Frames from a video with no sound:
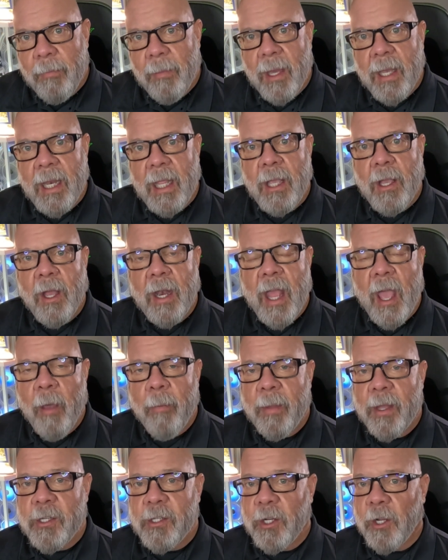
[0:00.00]
money on how
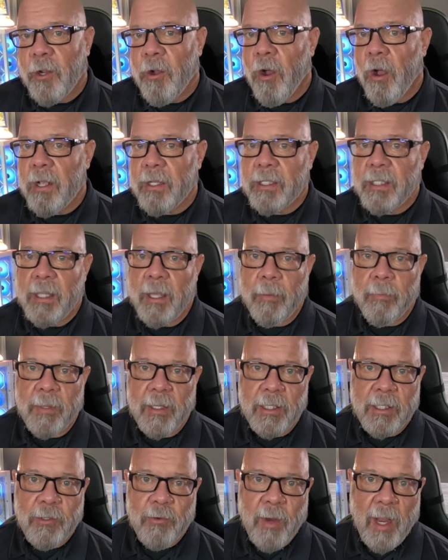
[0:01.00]
much it costs them to
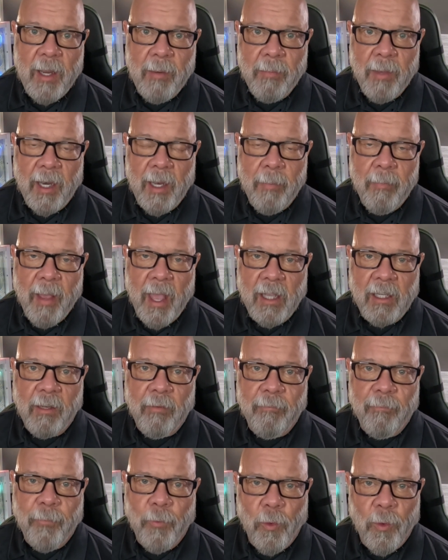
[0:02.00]
trade money back
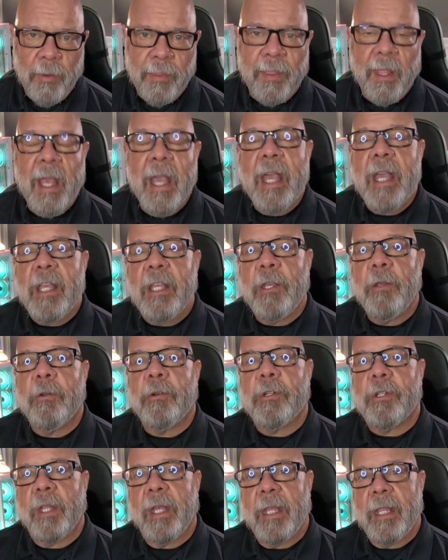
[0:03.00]
and forth,
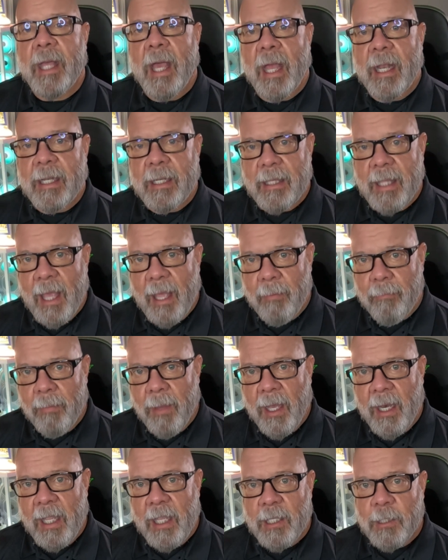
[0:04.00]
usually that
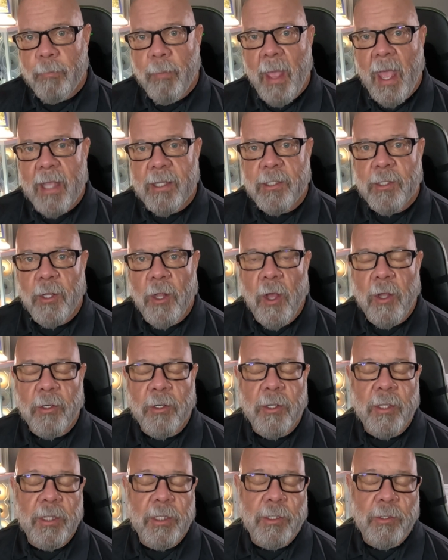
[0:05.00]
money is passed along
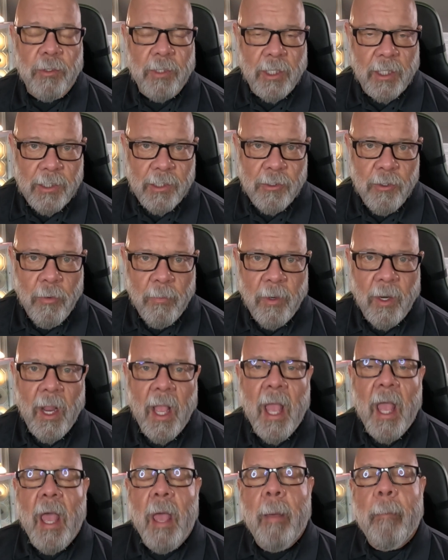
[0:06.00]
to the consumer.
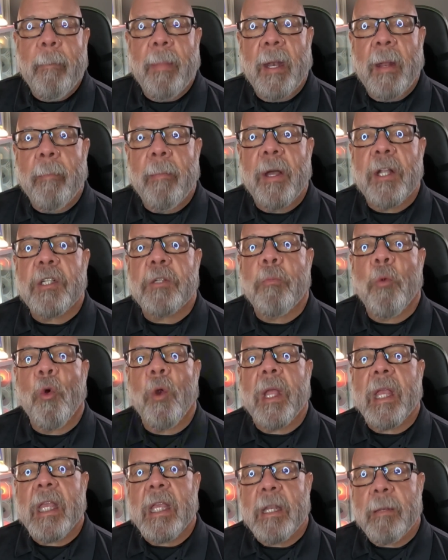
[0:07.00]
But a much
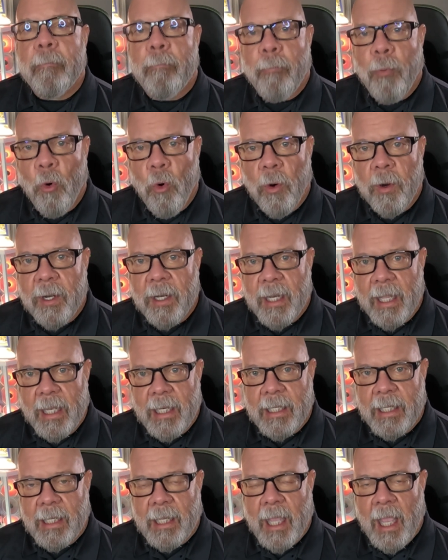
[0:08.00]
more important
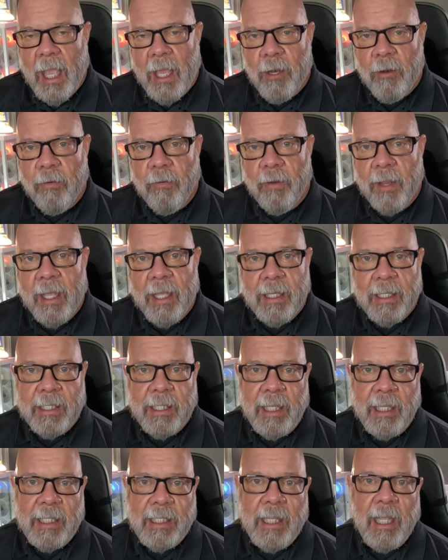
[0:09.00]
indicator is
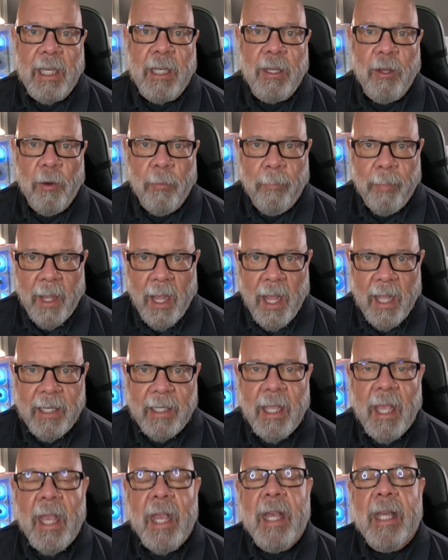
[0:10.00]
the 10-year
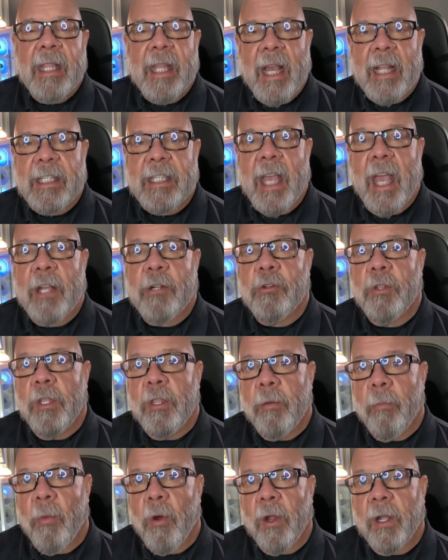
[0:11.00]
bond. That's actually
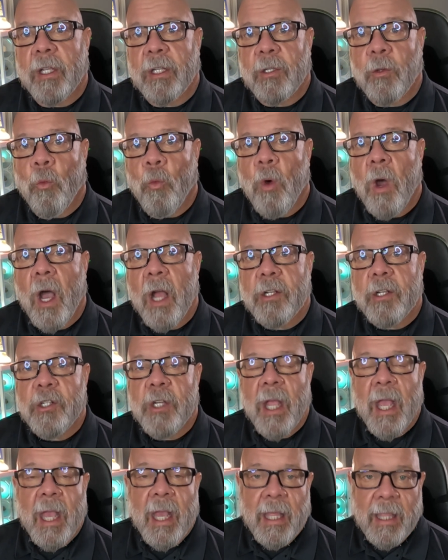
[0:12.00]
the market to watch.
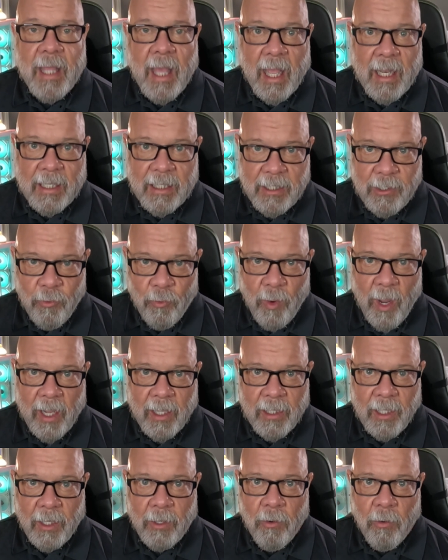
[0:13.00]
That
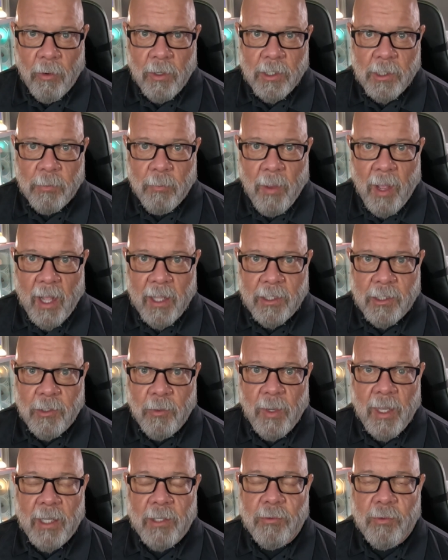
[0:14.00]
directly corresponds to
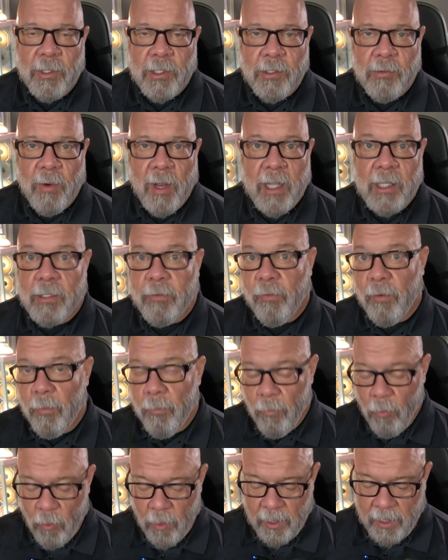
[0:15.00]
interest rates for
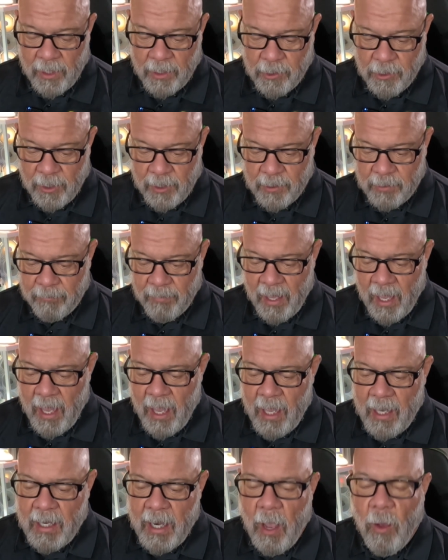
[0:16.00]
mortgages.
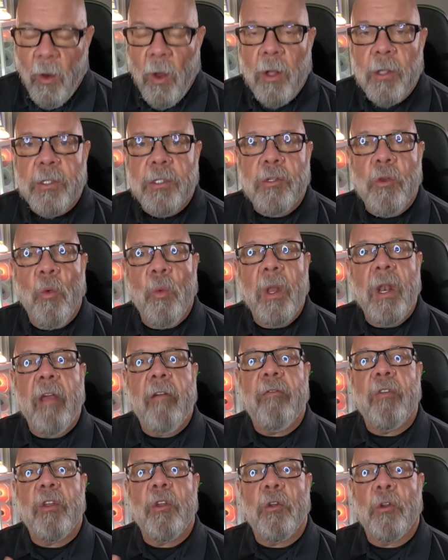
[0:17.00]
Now also,
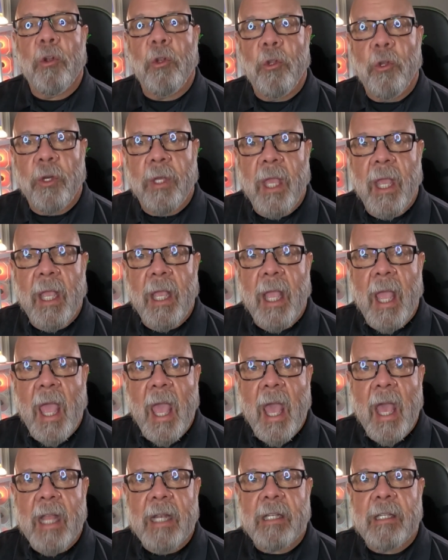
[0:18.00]
whenever you're looking
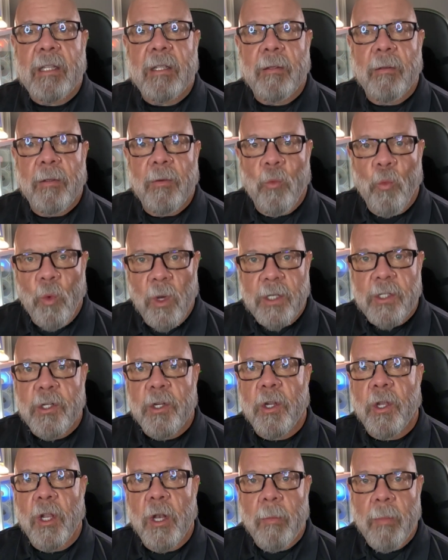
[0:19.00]
at what
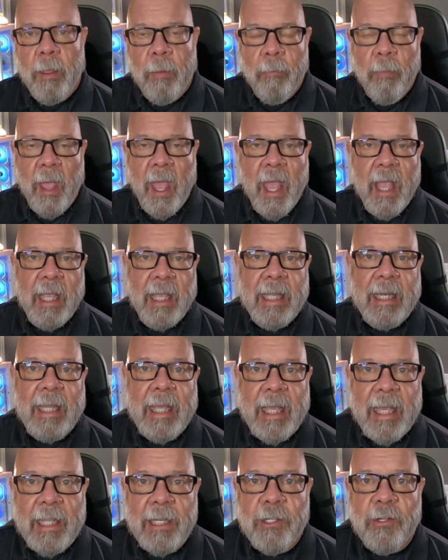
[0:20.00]
you're going to be paying in
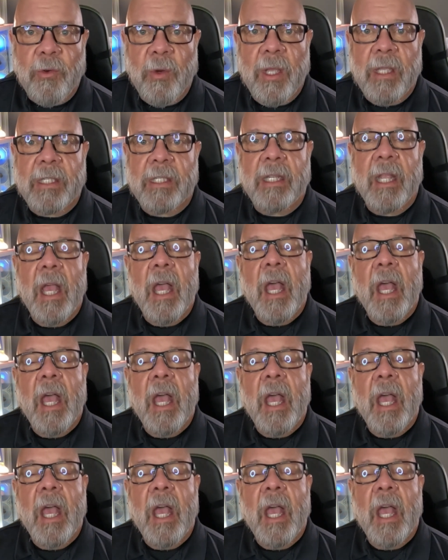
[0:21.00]
interest,